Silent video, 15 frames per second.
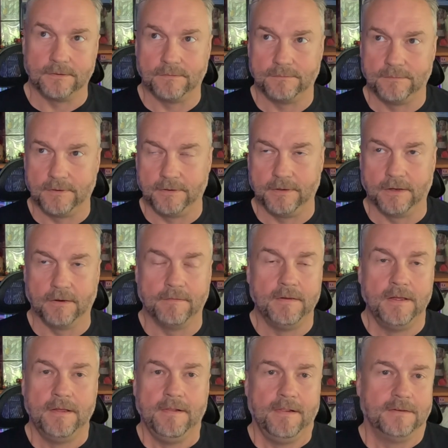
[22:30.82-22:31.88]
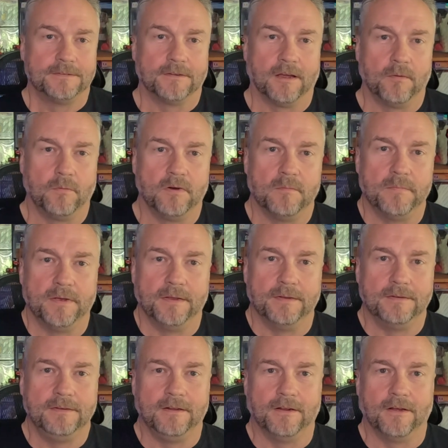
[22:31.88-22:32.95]
there you go. So I would have
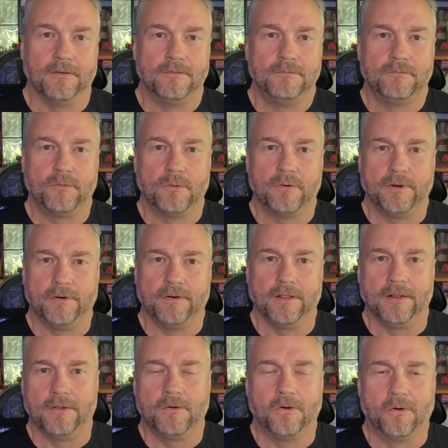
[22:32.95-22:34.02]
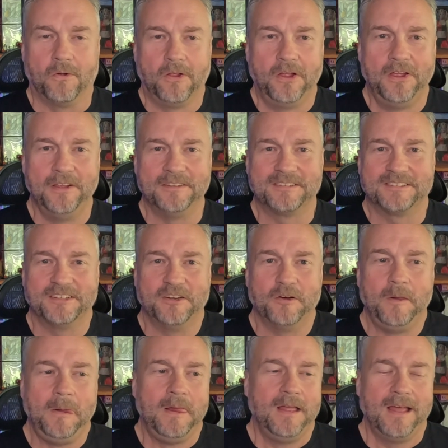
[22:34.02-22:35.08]
been, $400 in the hole.
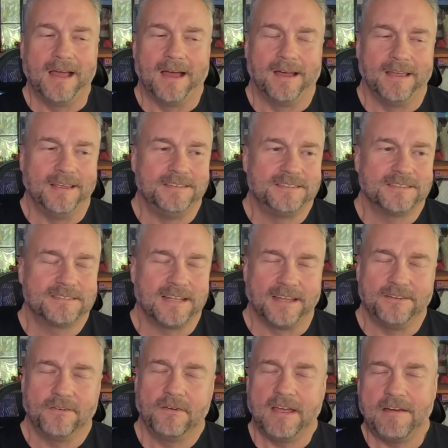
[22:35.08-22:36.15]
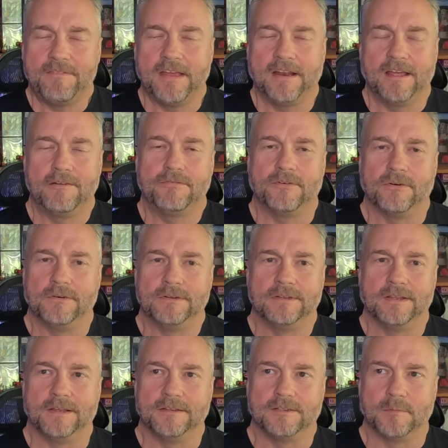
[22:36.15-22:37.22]
So I don't have that effort
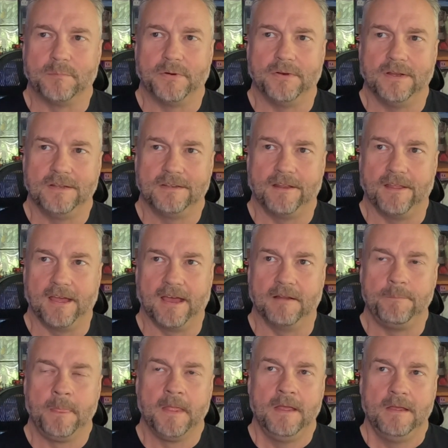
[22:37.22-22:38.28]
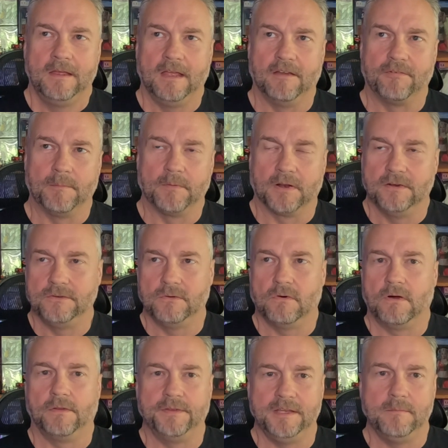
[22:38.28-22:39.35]
to put into that. If I'm going to do
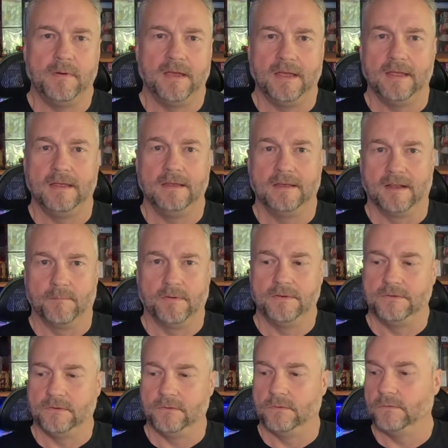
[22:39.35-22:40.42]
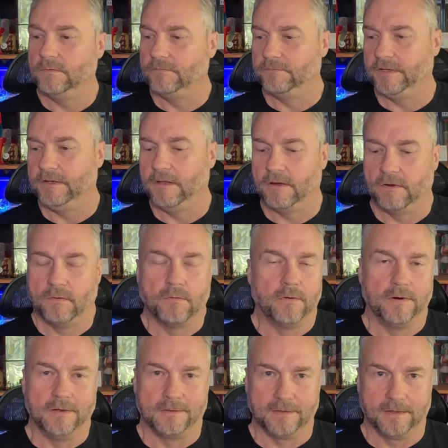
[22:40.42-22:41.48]
all eBay, I'm going to do video
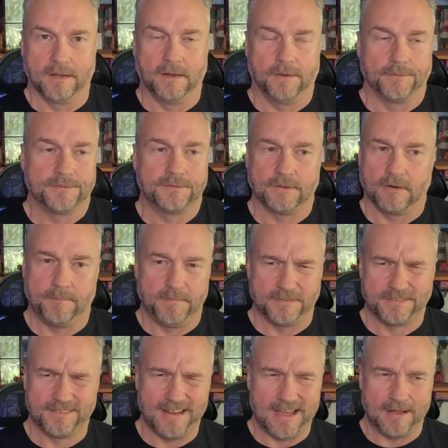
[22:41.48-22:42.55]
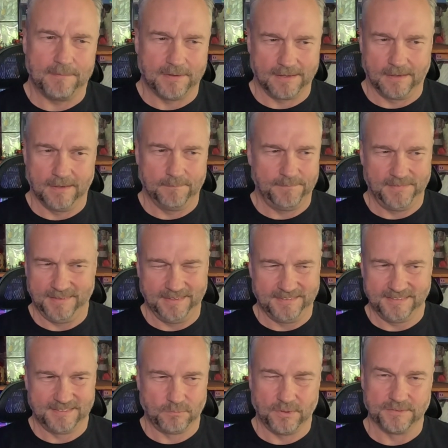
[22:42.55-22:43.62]
or anything else. So I'm just not going to. It
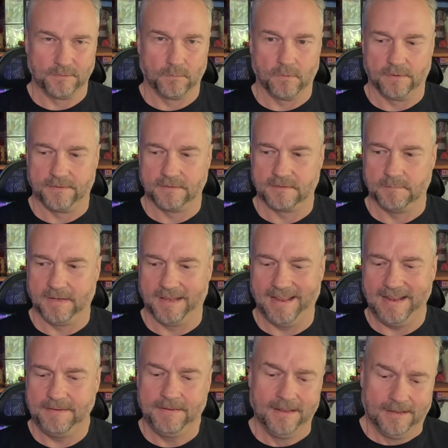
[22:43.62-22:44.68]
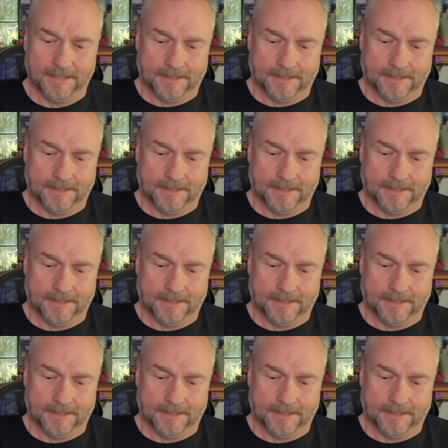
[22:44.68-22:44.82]
just wasn't worth it to me, and